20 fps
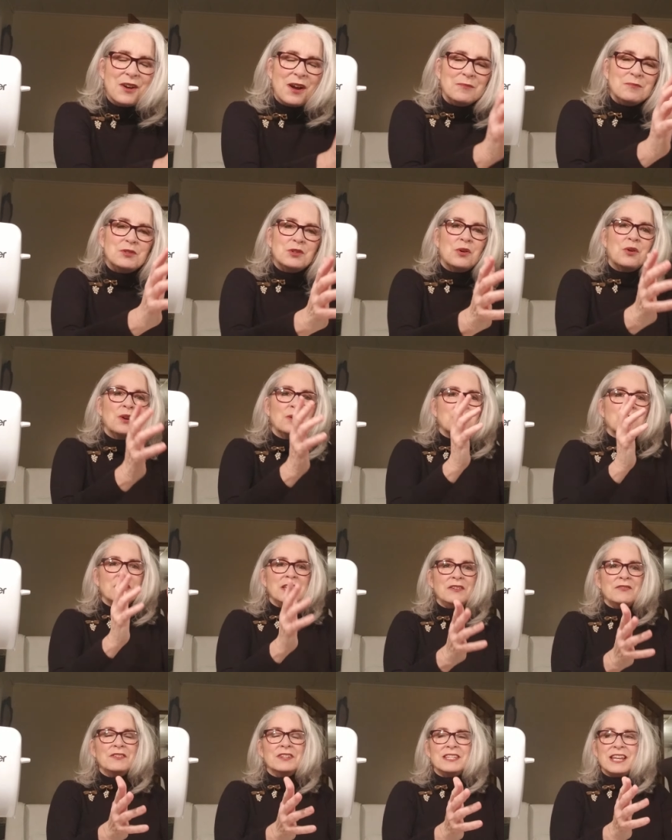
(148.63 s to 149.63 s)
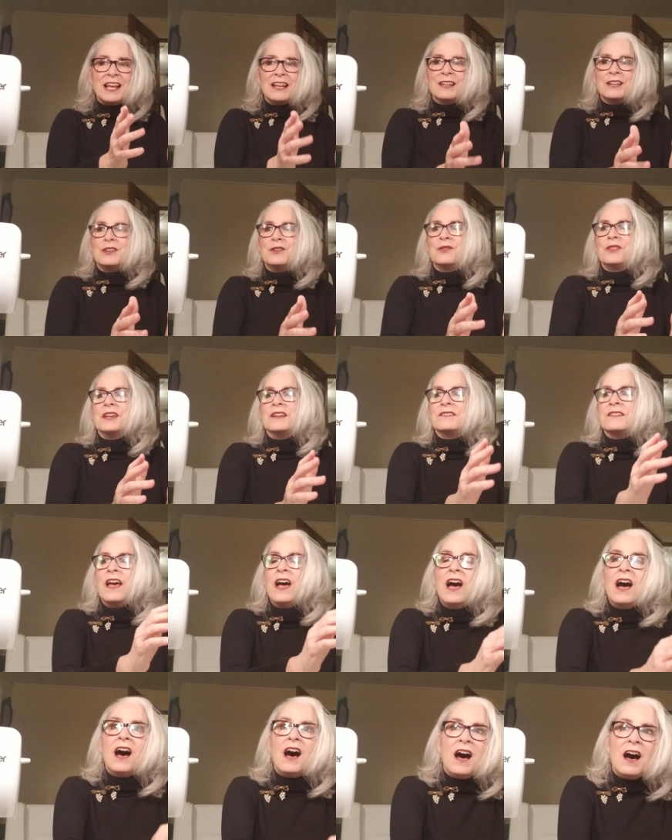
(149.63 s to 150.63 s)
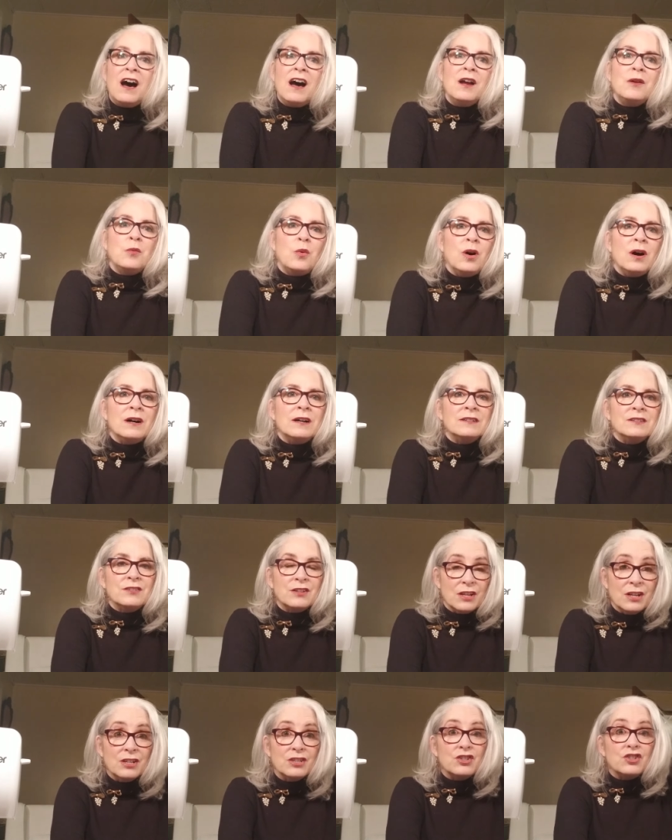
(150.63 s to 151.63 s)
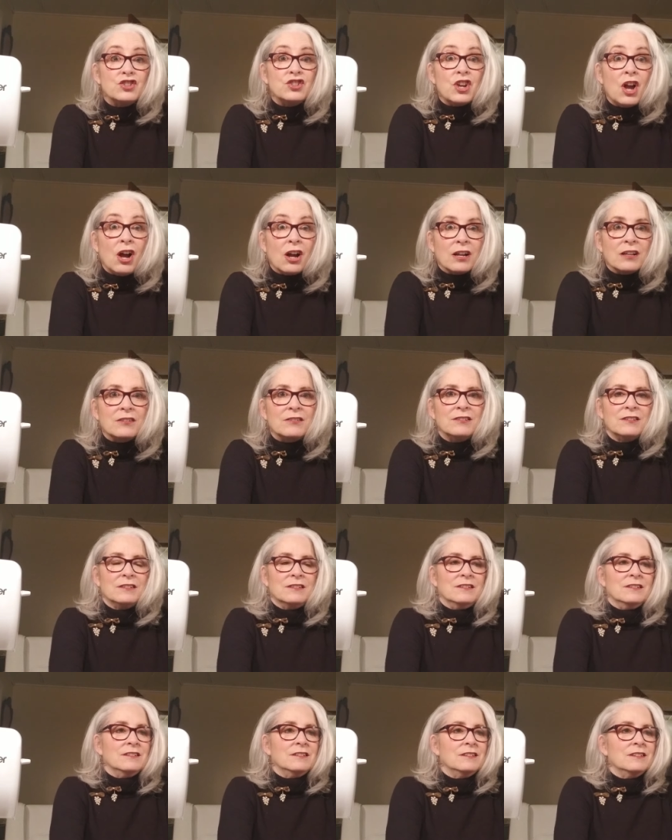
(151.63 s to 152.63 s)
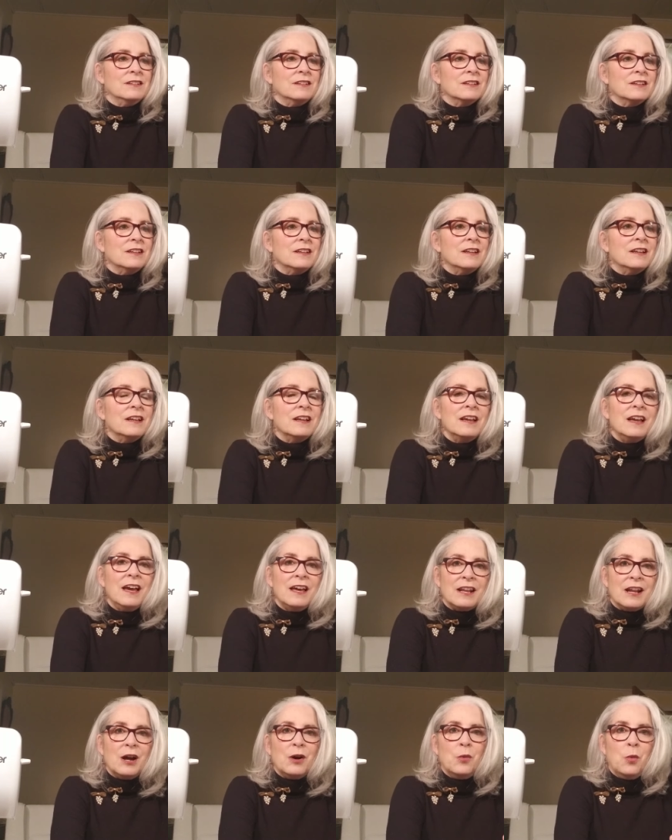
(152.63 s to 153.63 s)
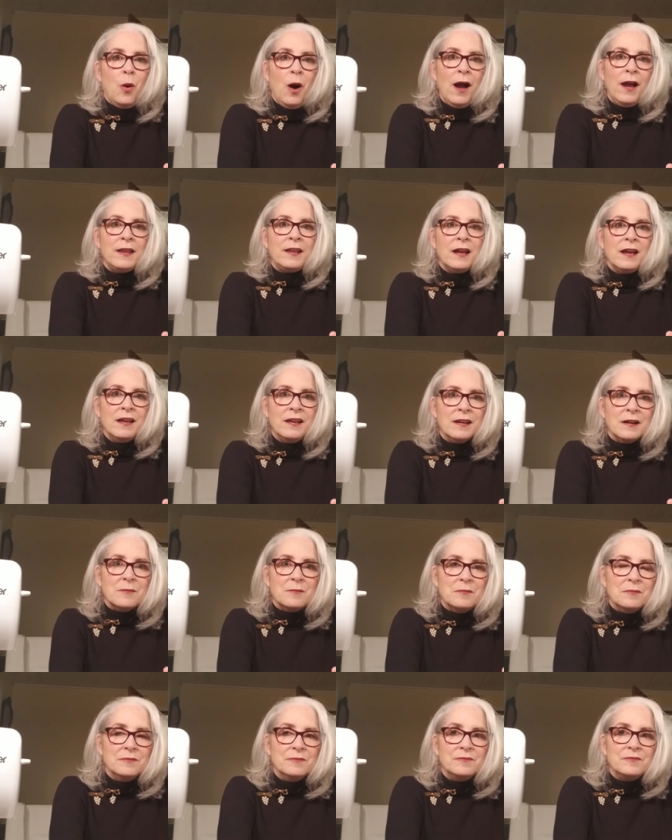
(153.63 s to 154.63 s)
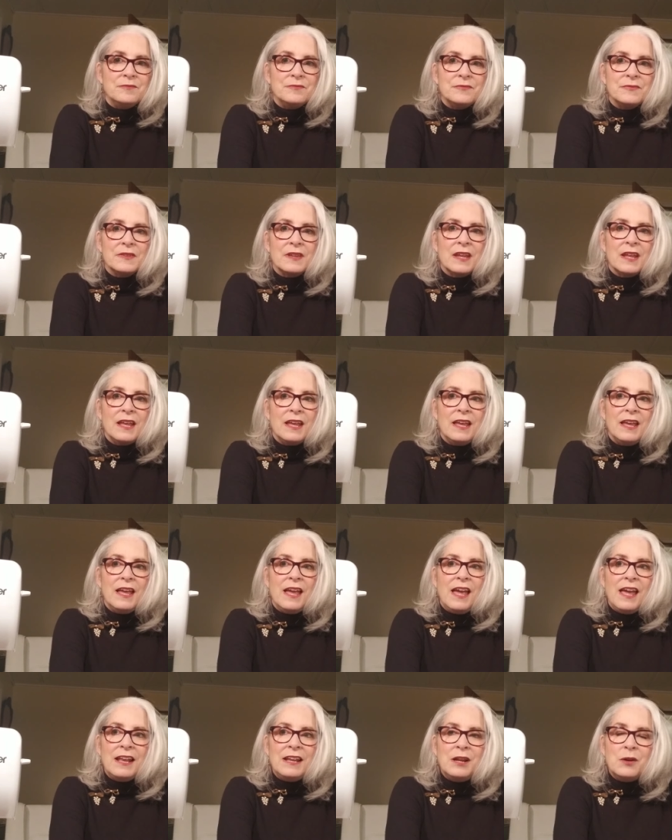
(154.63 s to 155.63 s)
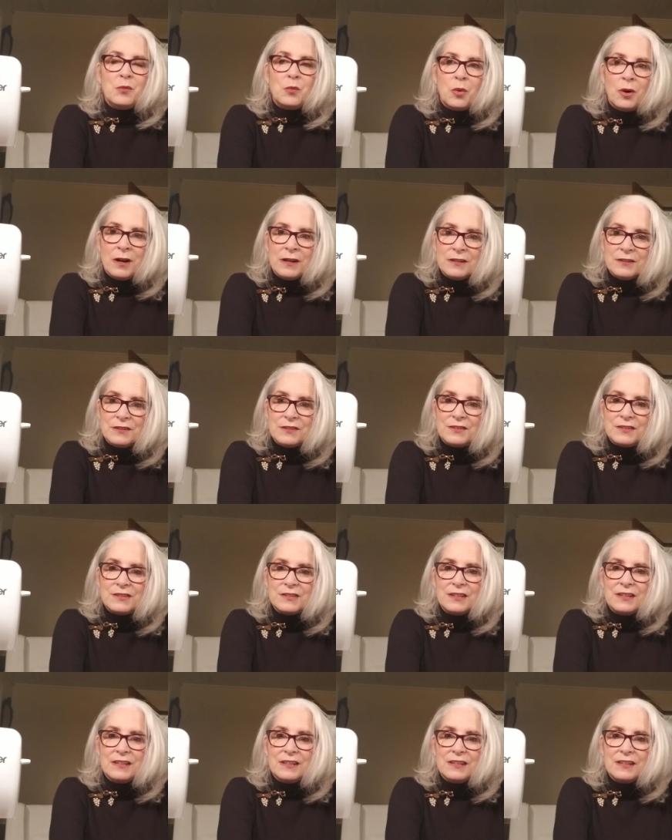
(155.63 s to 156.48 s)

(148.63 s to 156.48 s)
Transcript: torn with even telling you this. I was shocked at how wide I am. And it was